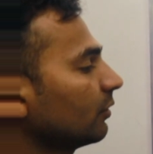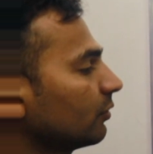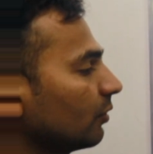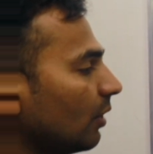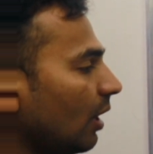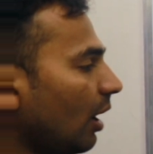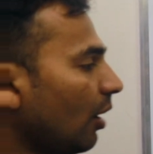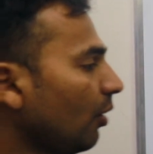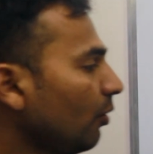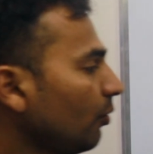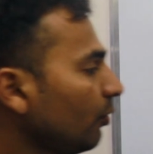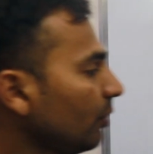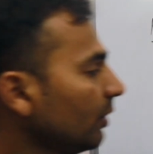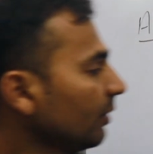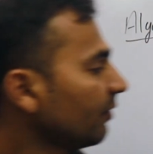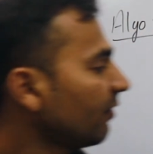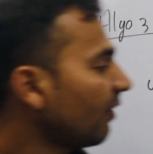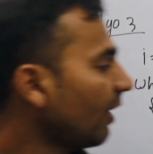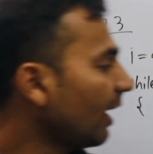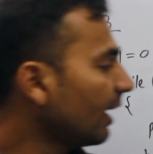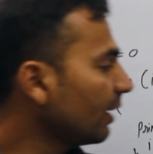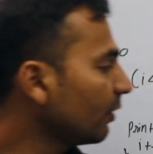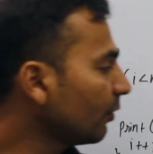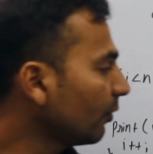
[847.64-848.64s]
So how we
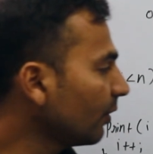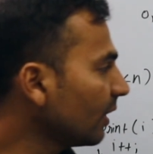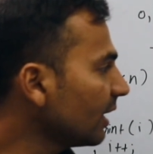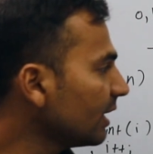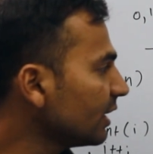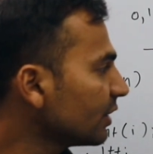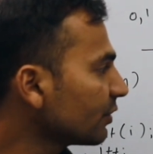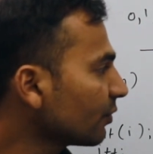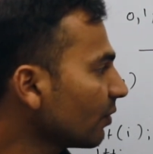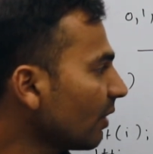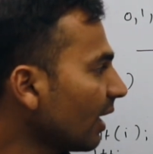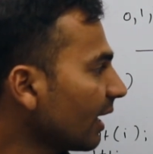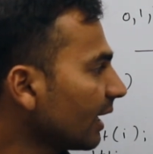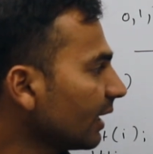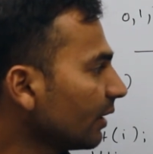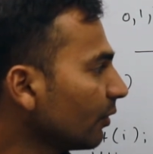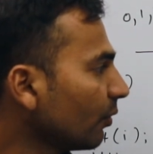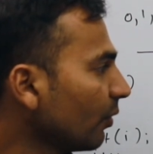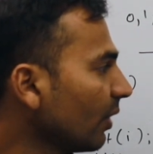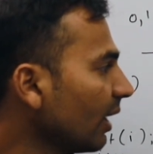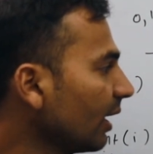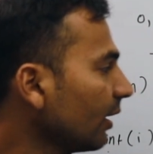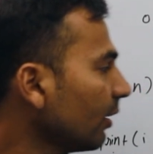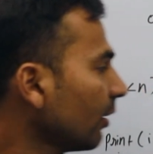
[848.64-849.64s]
find O n square and
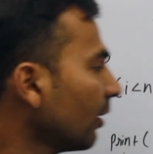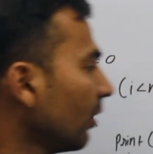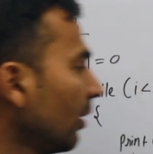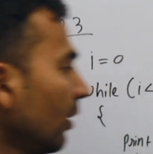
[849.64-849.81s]
O n?